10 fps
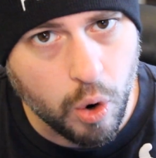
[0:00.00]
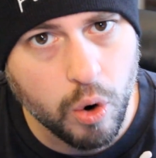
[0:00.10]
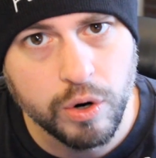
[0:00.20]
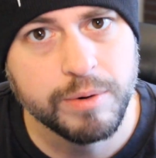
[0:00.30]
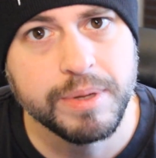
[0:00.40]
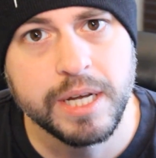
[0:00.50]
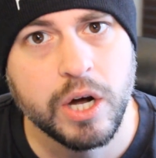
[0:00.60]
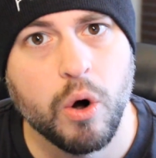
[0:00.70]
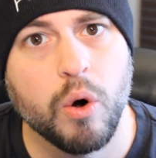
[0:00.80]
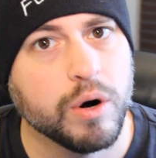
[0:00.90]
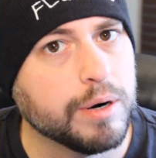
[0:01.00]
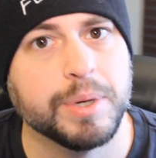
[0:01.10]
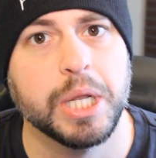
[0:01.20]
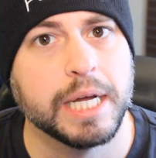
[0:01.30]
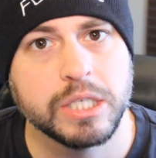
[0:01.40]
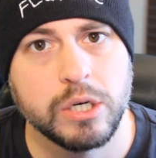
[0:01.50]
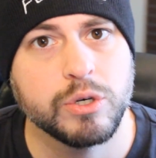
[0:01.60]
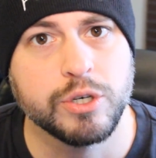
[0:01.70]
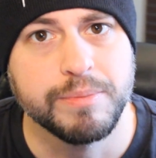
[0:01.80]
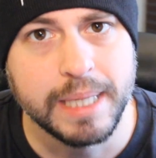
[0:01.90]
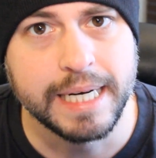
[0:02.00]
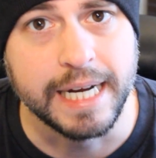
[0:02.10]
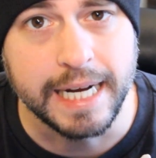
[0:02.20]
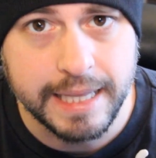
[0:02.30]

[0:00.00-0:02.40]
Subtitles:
horribly horrible at social media,